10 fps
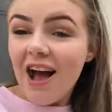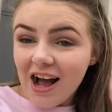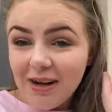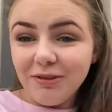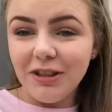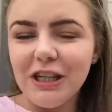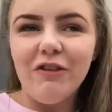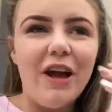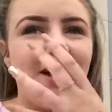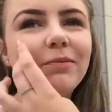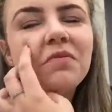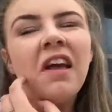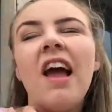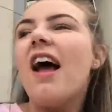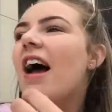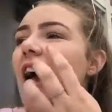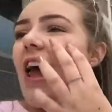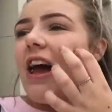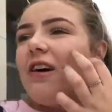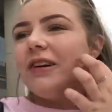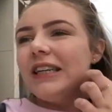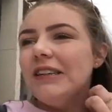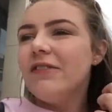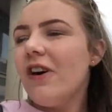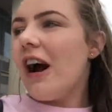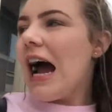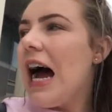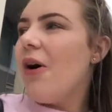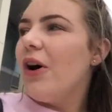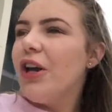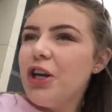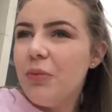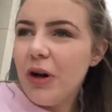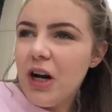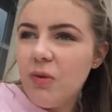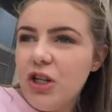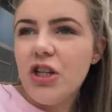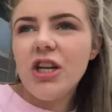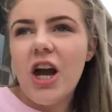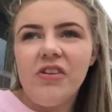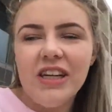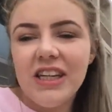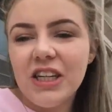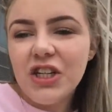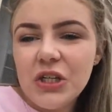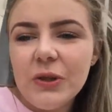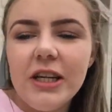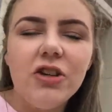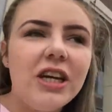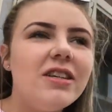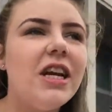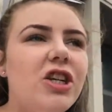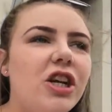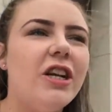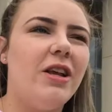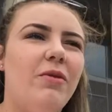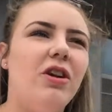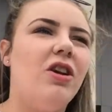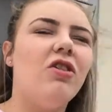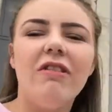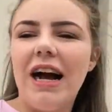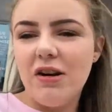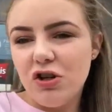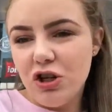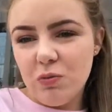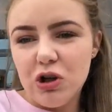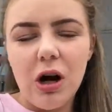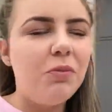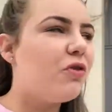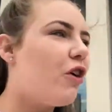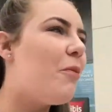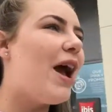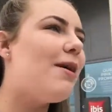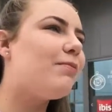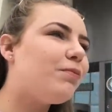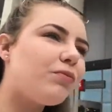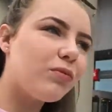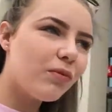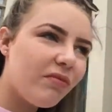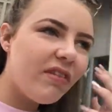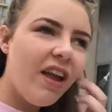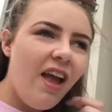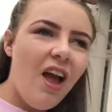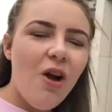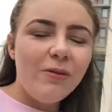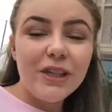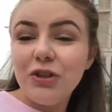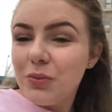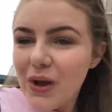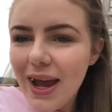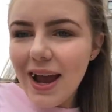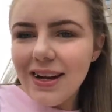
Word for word: Absolutely love it. Uh, waiting for our Uber. We're just going to the train station and then we're going to look around some shops for a bit, which will be